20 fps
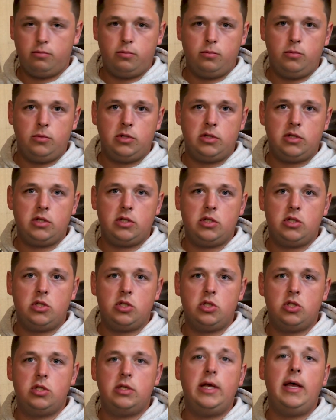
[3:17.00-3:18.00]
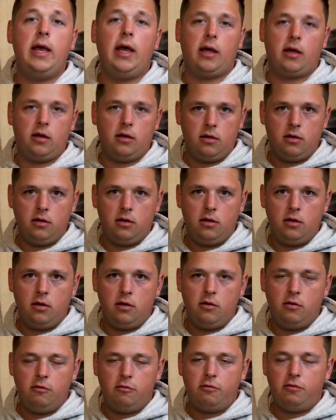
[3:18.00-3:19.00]
sick
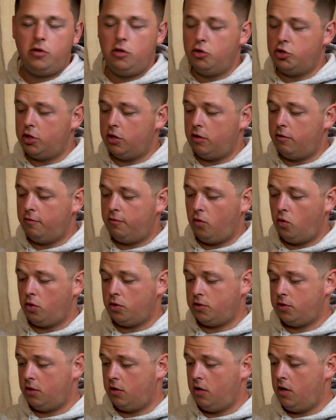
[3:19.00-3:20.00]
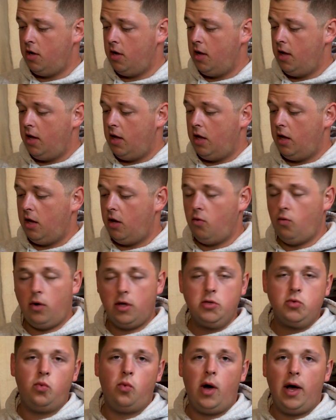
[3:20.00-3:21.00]
Fusion Enforcer. It
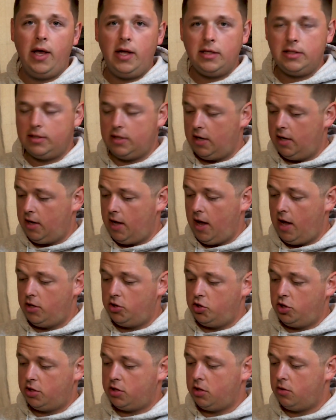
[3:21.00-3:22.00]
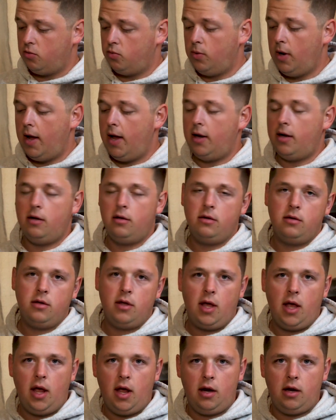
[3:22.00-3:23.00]
was white, and it had just a red
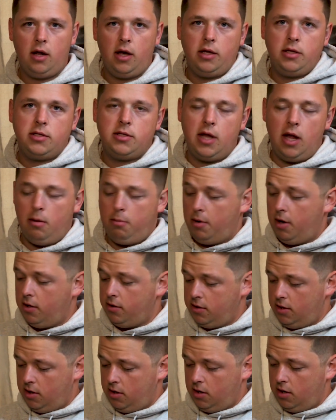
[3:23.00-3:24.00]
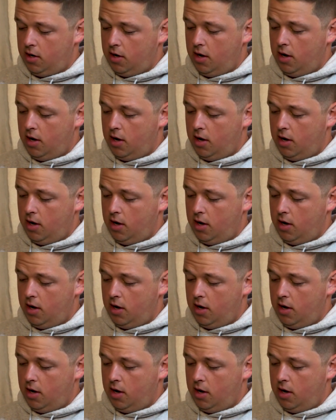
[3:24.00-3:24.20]
hand-eye stamp on there.